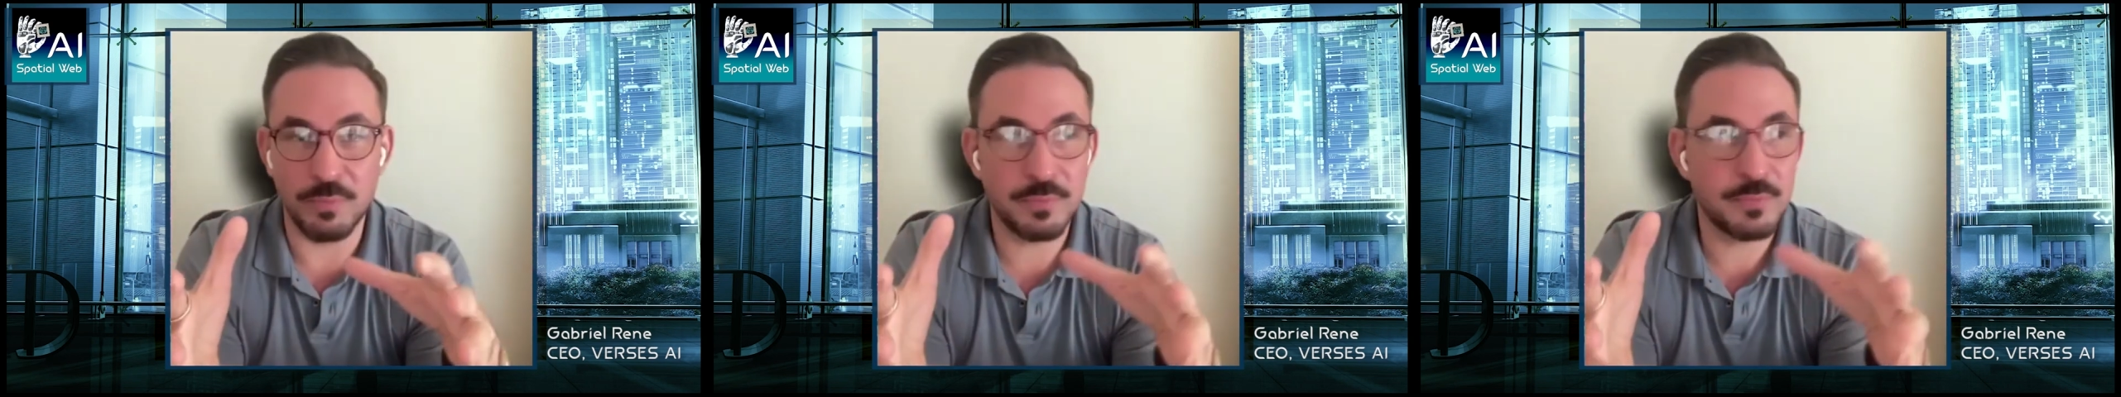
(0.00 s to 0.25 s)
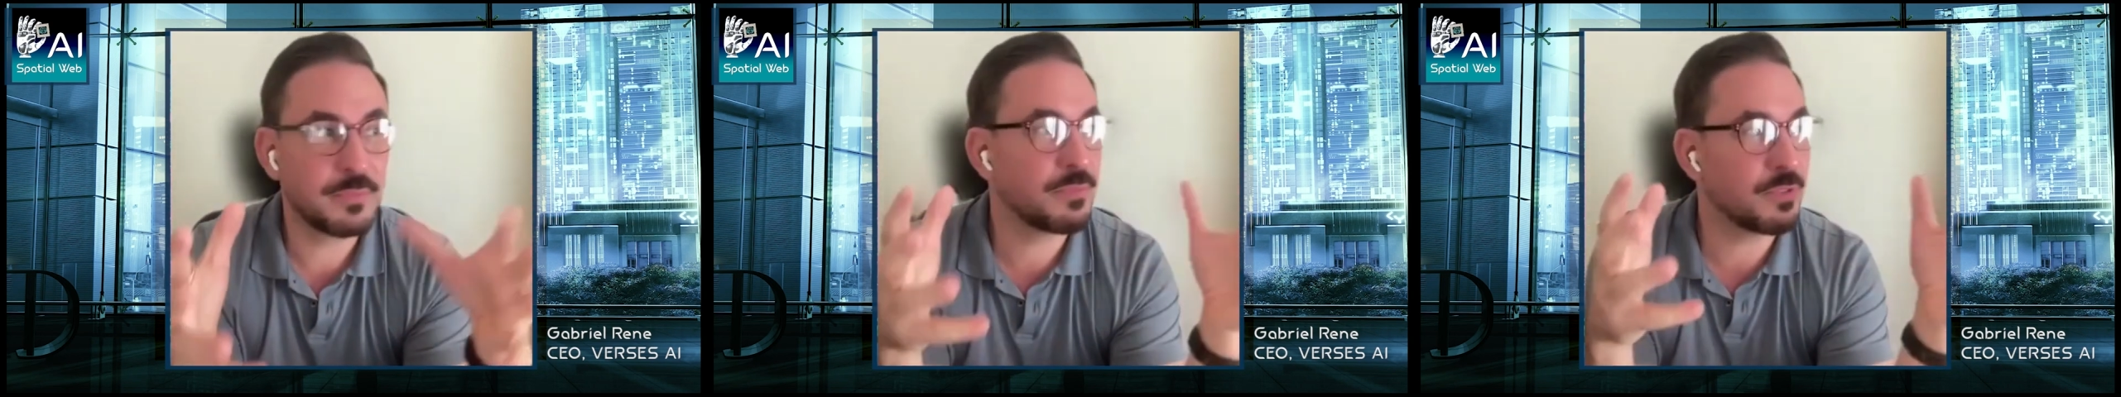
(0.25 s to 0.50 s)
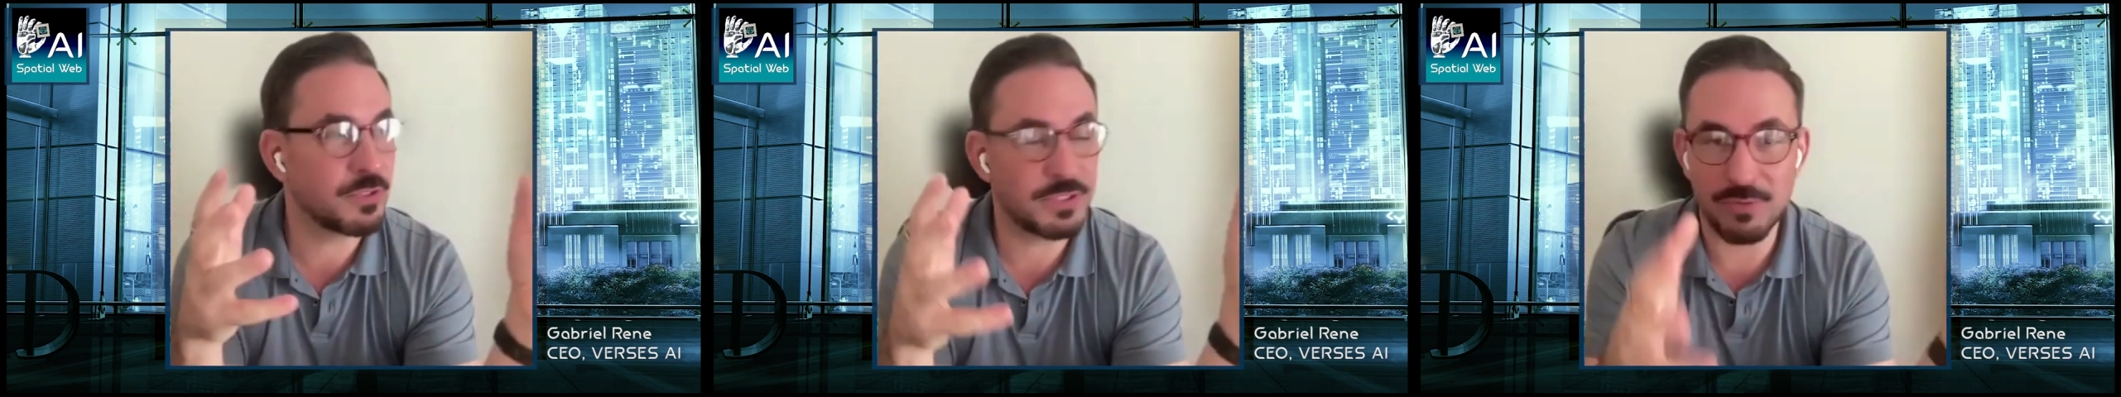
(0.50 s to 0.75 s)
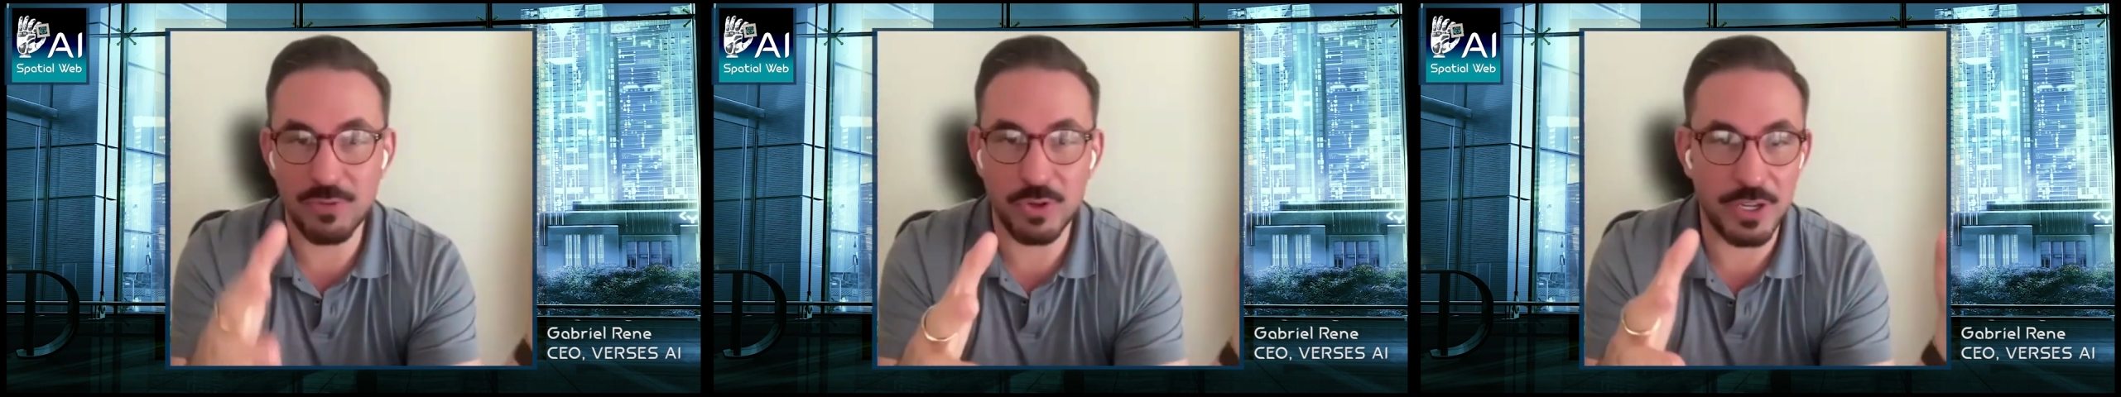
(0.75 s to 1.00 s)
in a
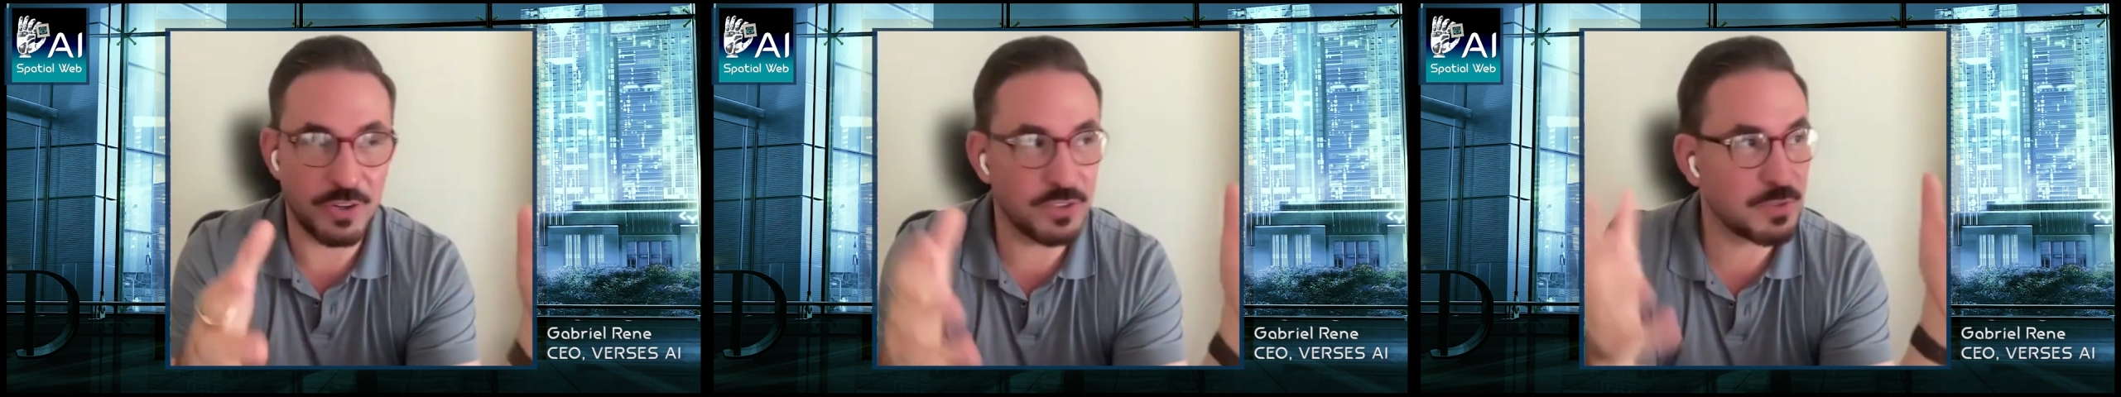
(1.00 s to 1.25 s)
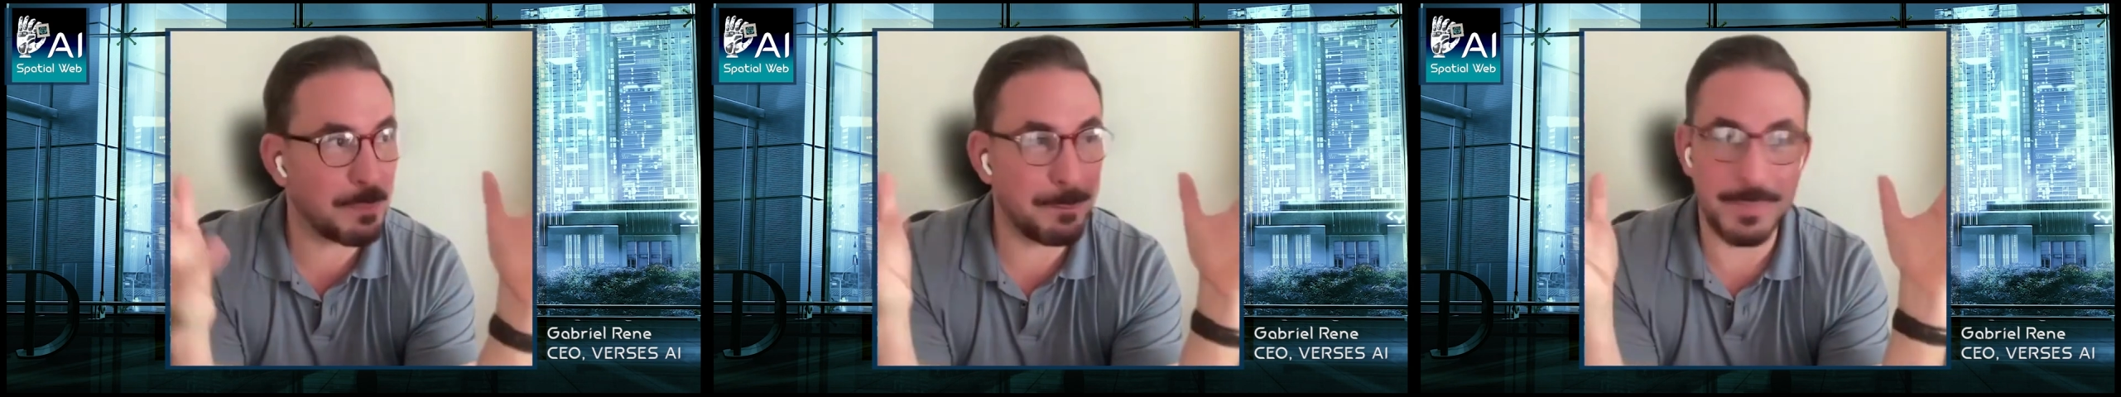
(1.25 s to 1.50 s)
room for several